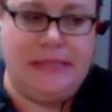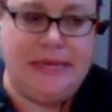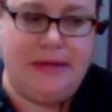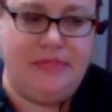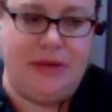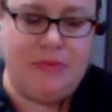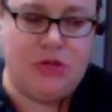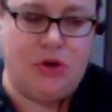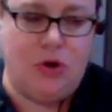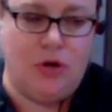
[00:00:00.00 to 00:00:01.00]
Yeah, that one's
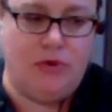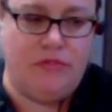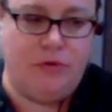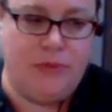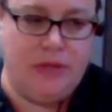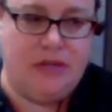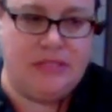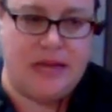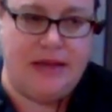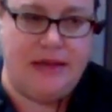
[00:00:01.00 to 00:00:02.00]
a hard one for me, because
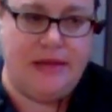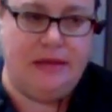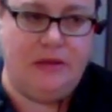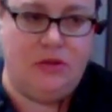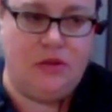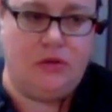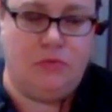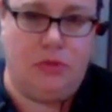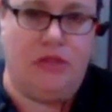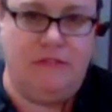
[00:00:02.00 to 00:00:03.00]
I cook
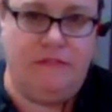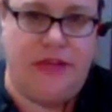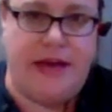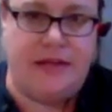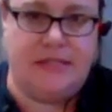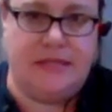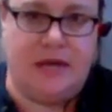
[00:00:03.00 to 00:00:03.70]
really fast.